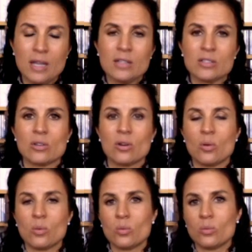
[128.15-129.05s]

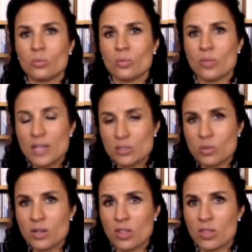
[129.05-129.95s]
So that's
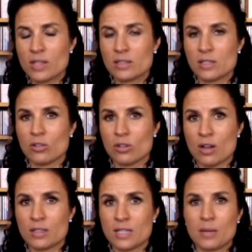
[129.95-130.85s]
one of the things in your
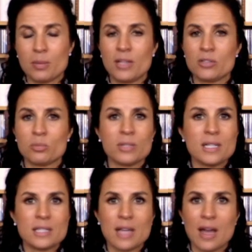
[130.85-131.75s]
contact page.
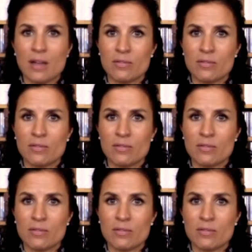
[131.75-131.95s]
Please have